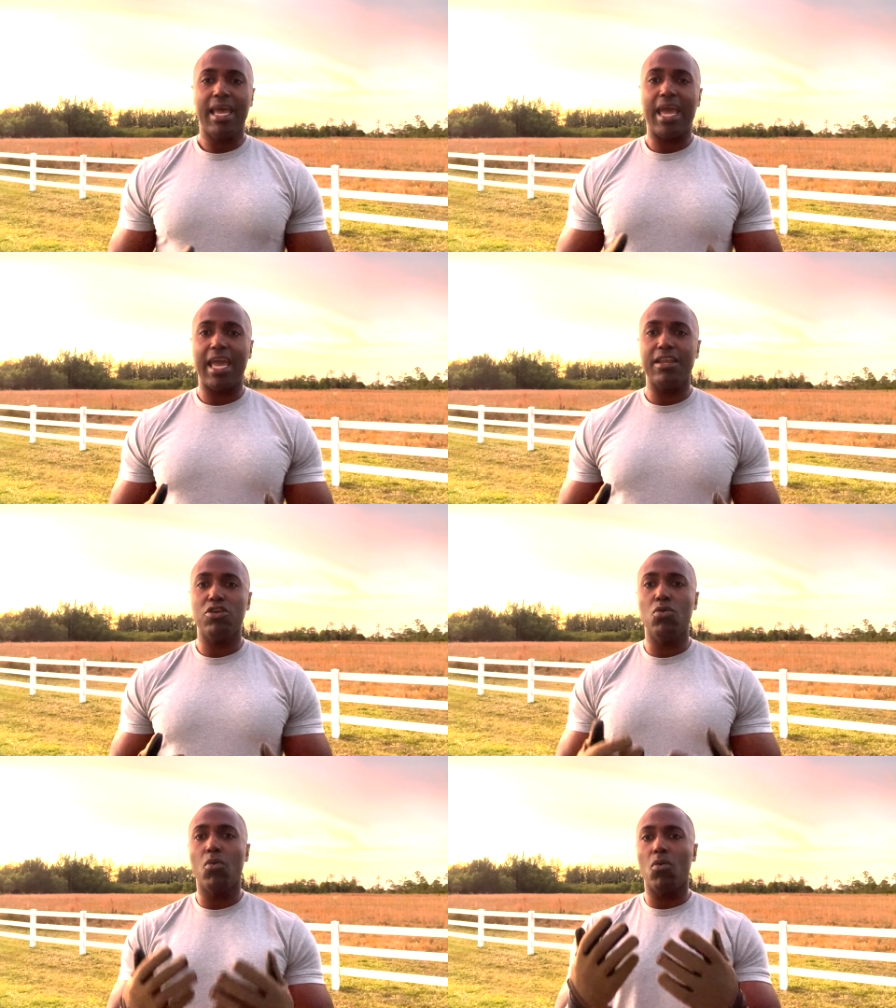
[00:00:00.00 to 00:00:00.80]
And
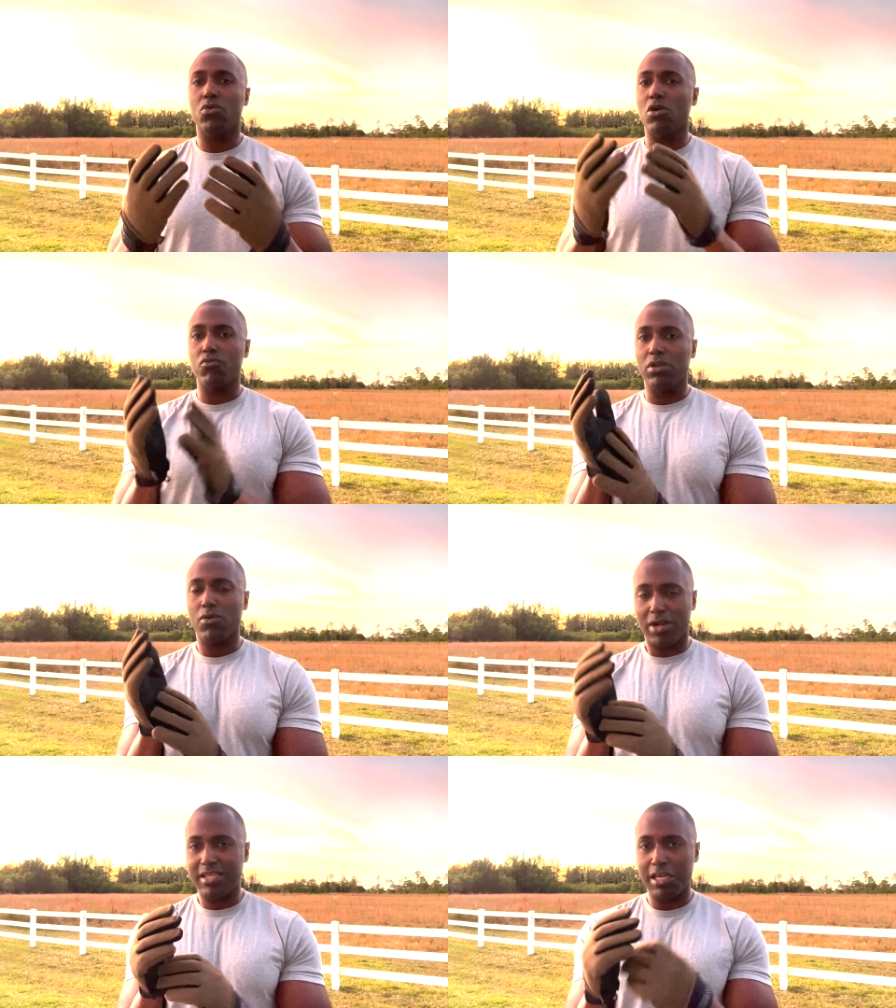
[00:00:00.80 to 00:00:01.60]
you don't really
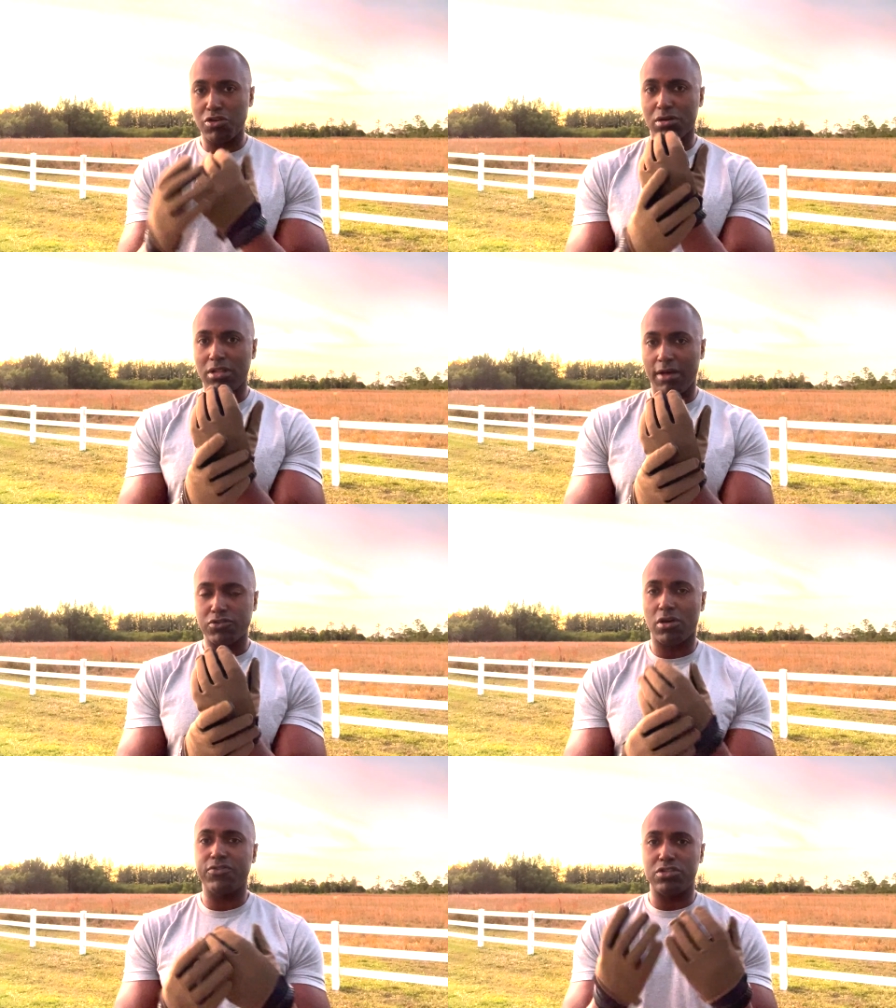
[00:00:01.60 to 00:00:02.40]
want to take your
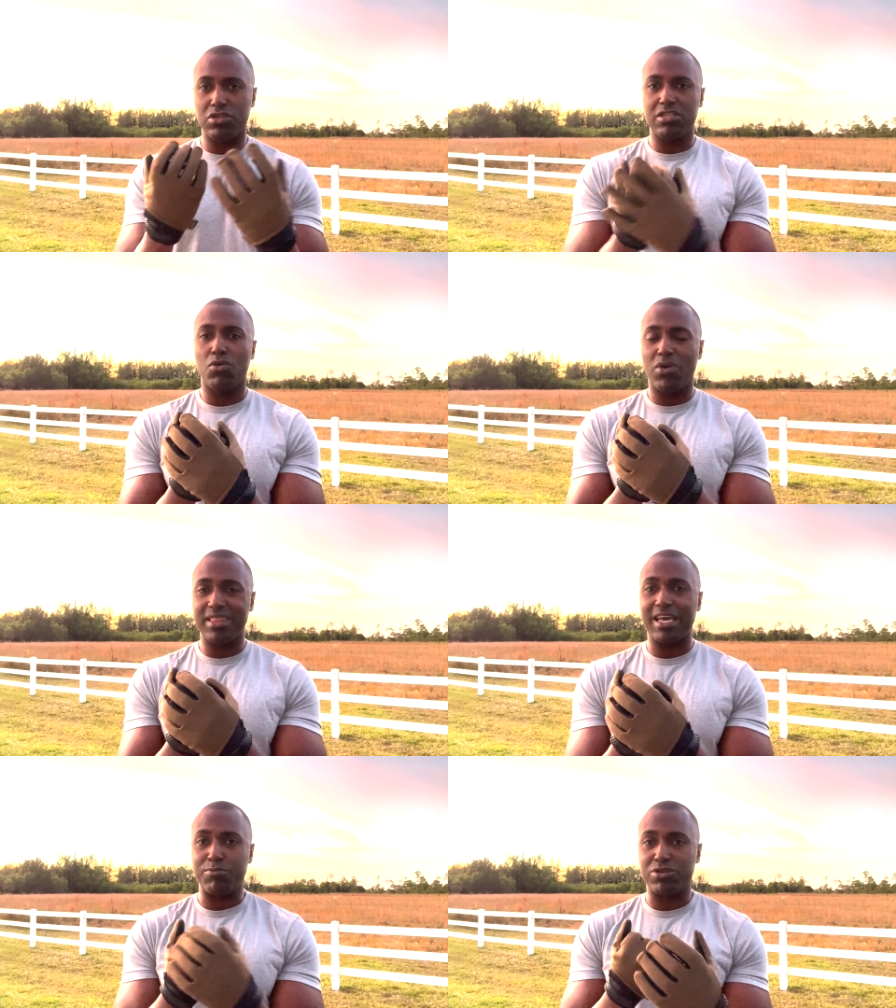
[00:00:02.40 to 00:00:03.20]
gloves off because you still want
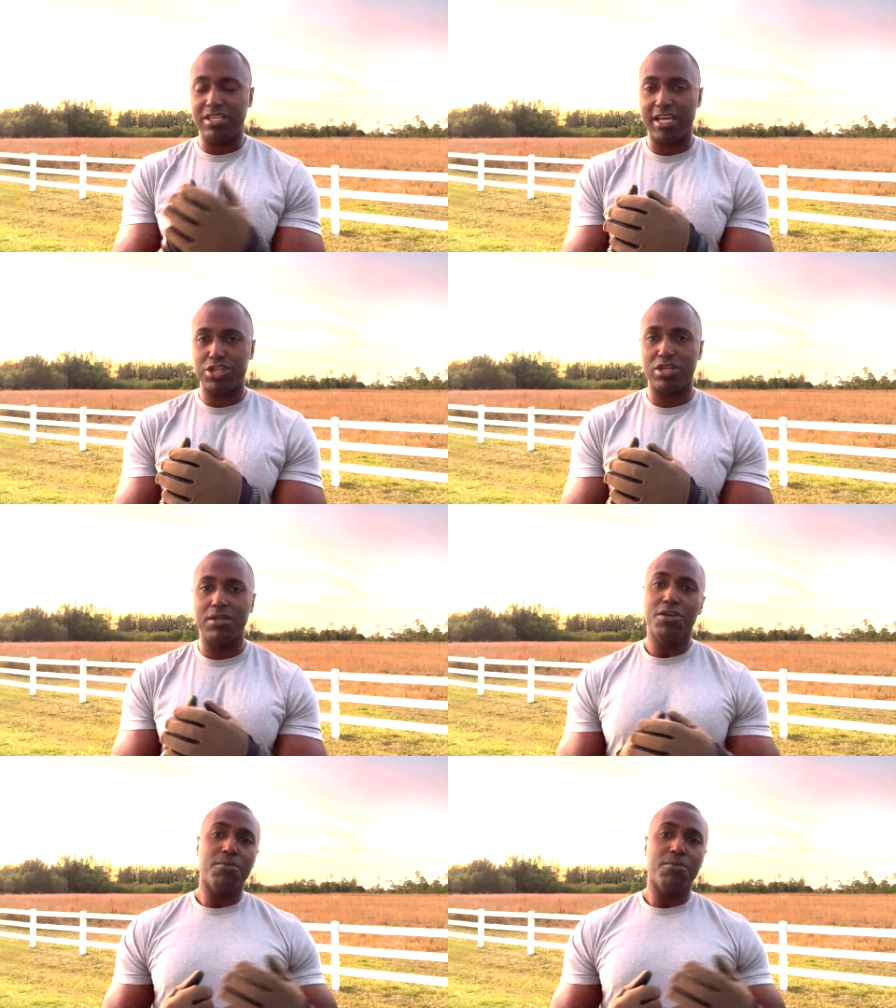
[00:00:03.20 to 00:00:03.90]
that protection,